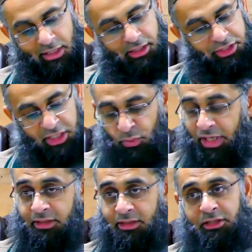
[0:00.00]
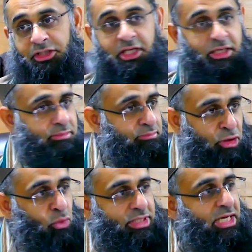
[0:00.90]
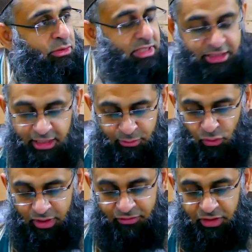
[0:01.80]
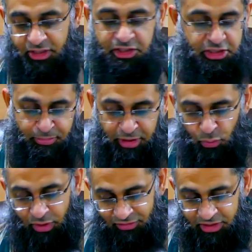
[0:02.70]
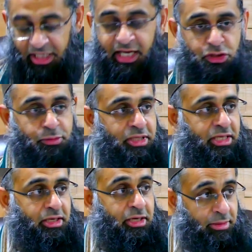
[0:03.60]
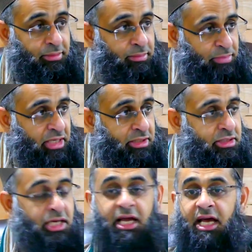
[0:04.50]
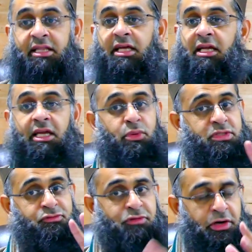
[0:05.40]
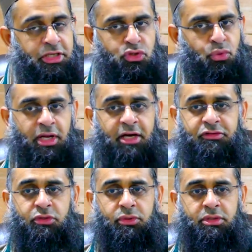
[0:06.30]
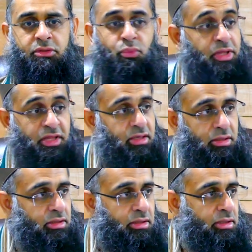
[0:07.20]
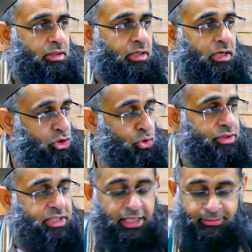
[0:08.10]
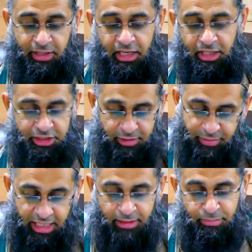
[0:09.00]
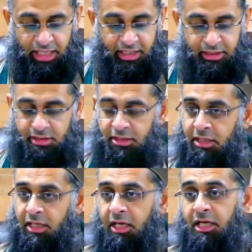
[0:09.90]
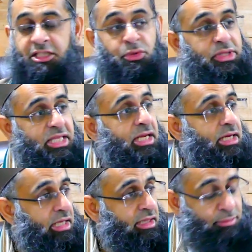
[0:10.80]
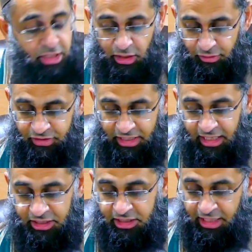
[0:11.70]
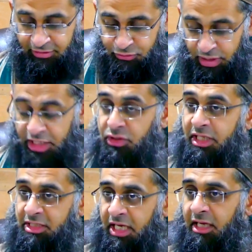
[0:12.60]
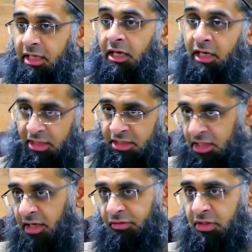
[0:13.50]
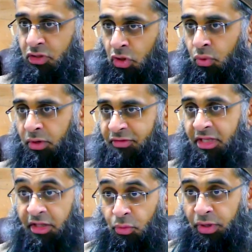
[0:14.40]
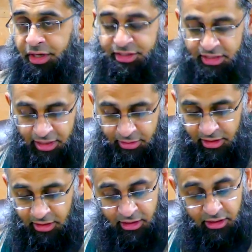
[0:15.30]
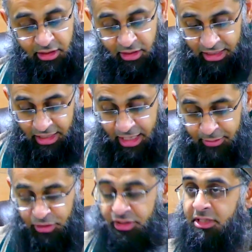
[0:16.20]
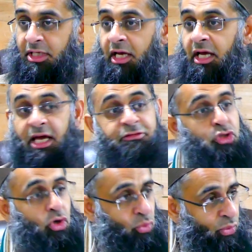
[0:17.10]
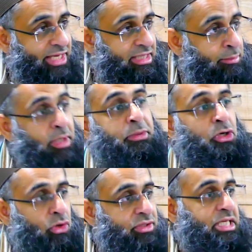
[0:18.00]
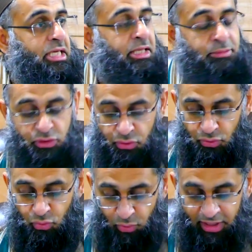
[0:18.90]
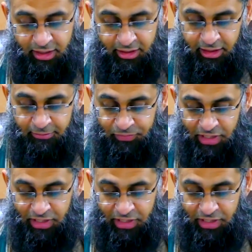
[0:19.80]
She went and she broke down the dam or whatever it is, she built whatever she had to build, and then it was very soon afterwards, within a short time, she became blind. She would then, in the middle of the night, she'd have to actually take her servants or whoever they're, the workers, the laborers, have to go and wake them up and go and take them to work there.